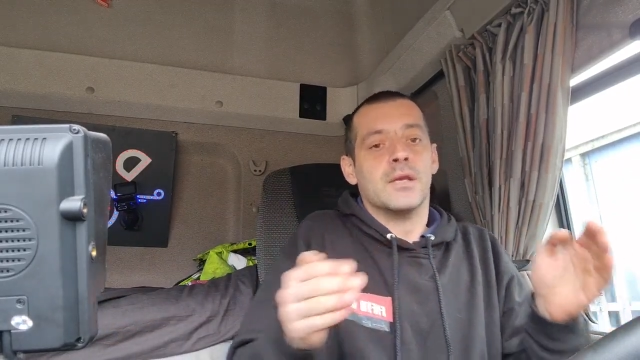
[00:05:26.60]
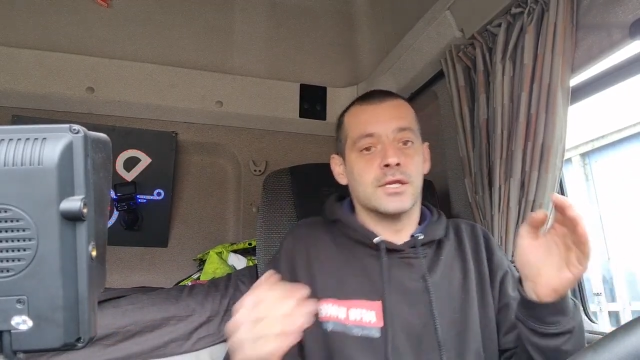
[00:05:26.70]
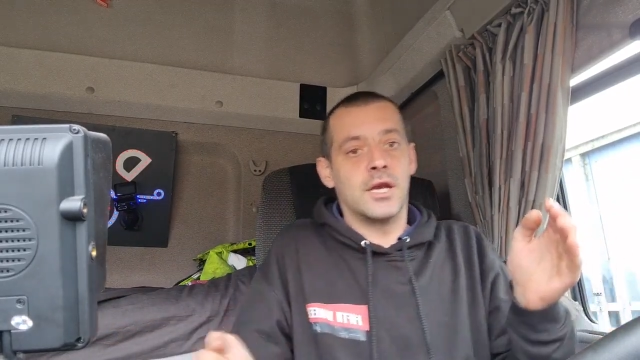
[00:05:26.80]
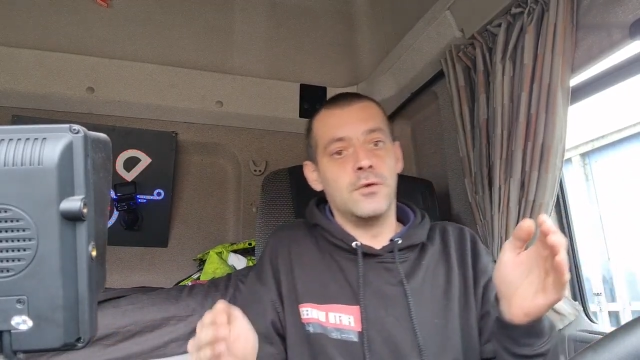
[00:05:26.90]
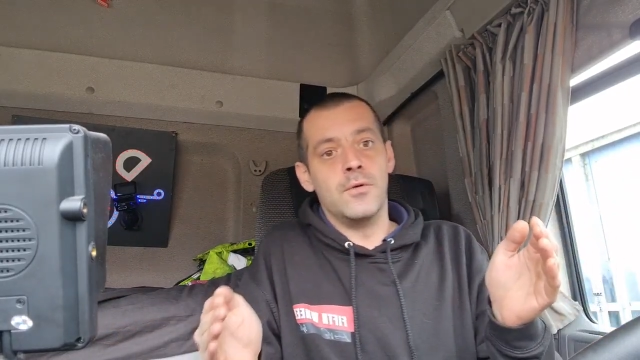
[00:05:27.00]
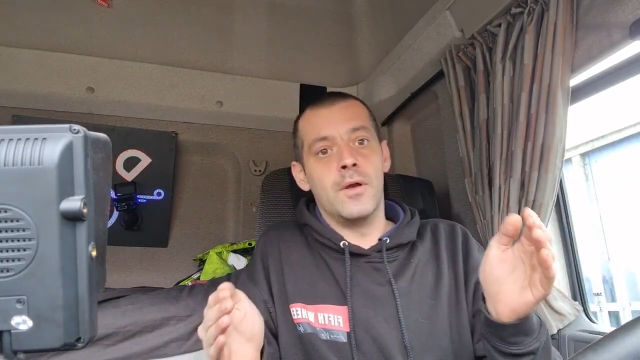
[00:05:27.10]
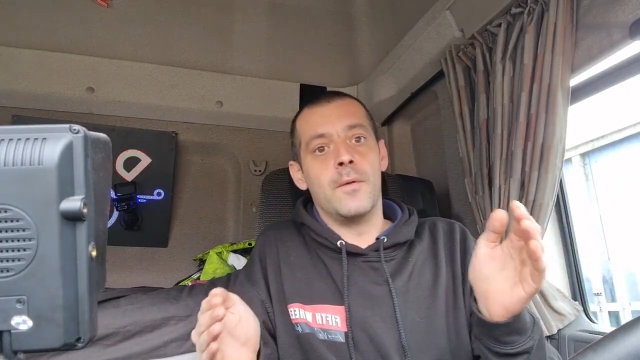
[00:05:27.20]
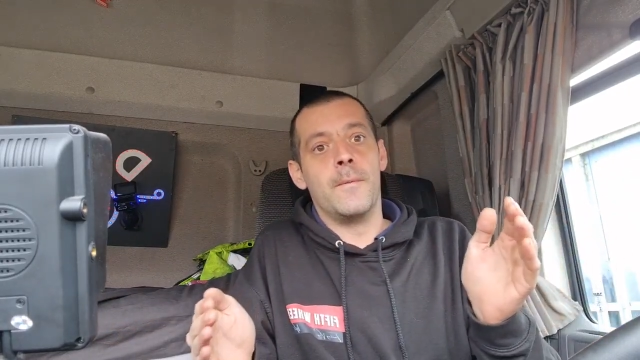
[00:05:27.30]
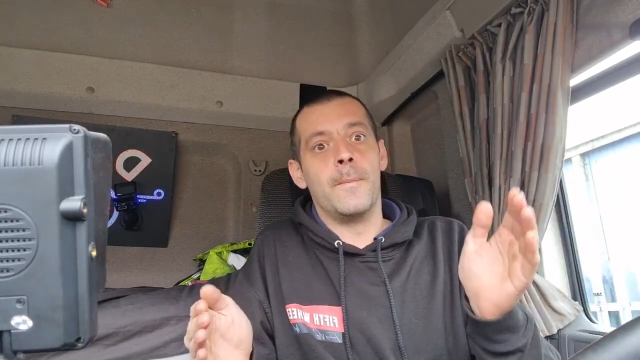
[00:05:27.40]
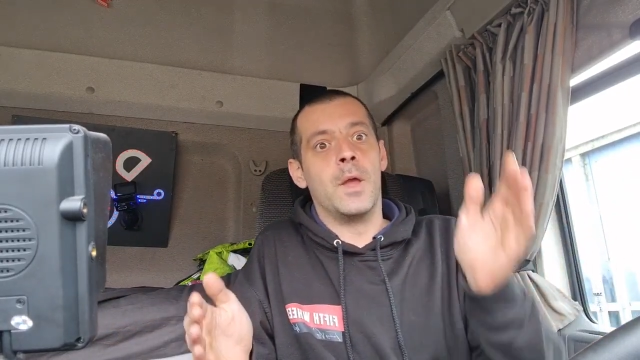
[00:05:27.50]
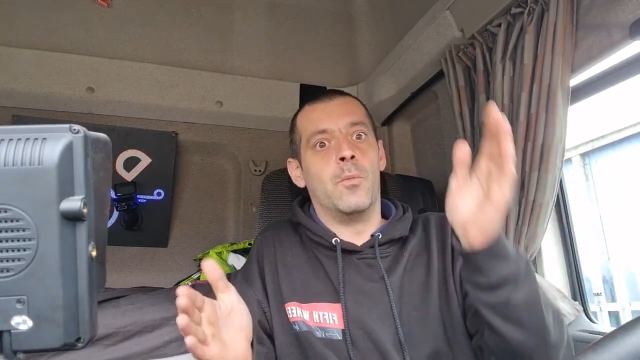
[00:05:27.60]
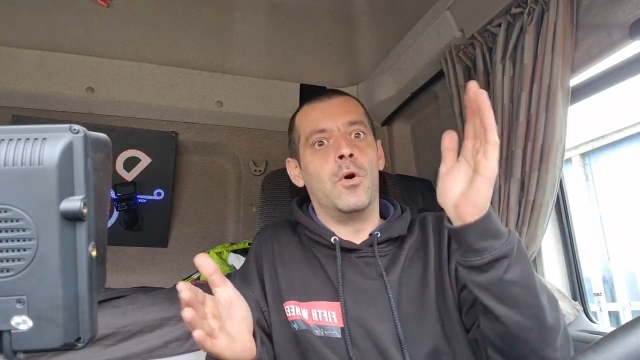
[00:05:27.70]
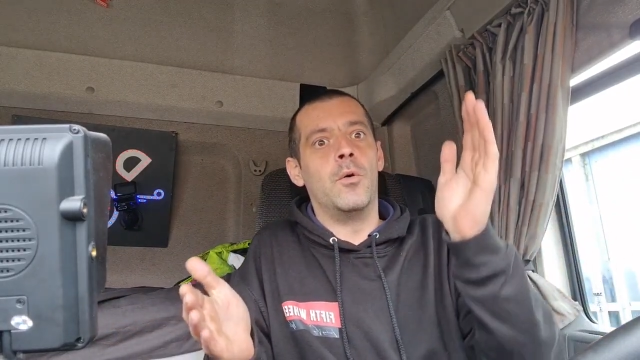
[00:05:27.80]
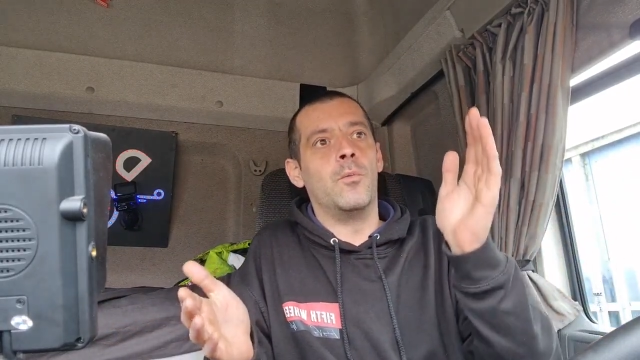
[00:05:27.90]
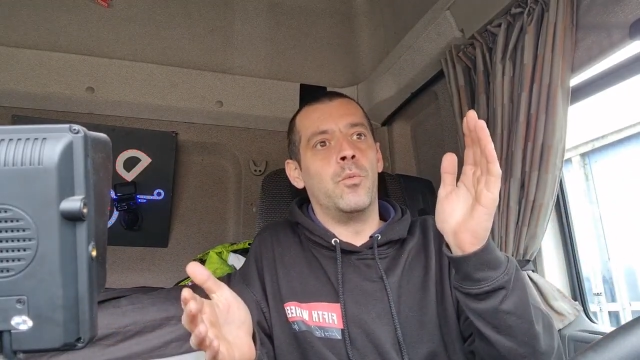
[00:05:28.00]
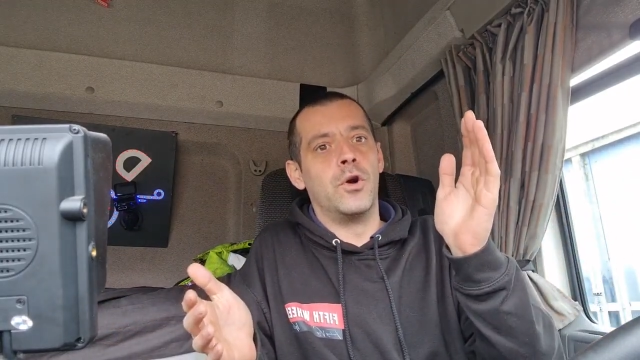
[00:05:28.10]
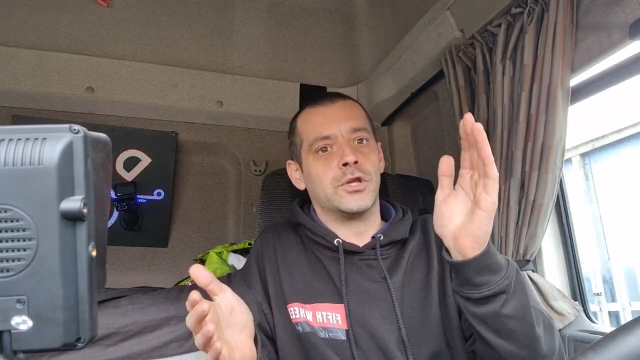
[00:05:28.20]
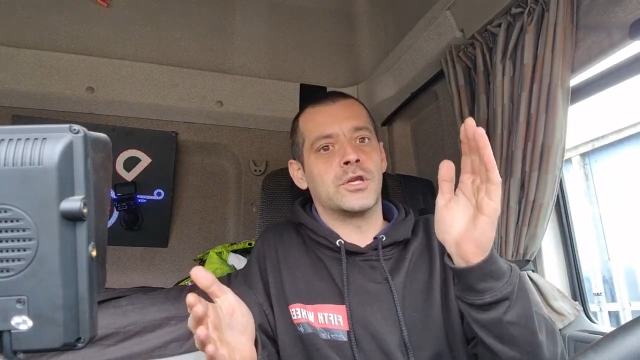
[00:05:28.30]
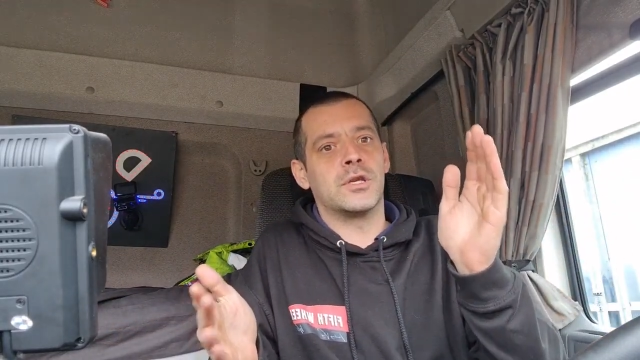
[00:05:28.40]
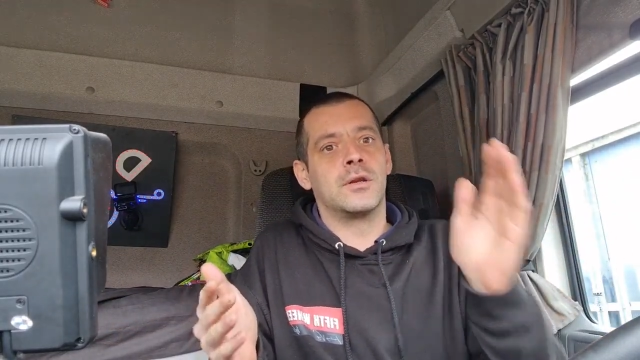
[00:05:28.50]
So what
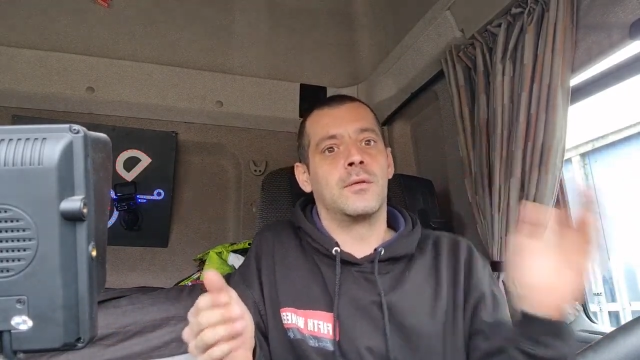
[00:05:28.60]
was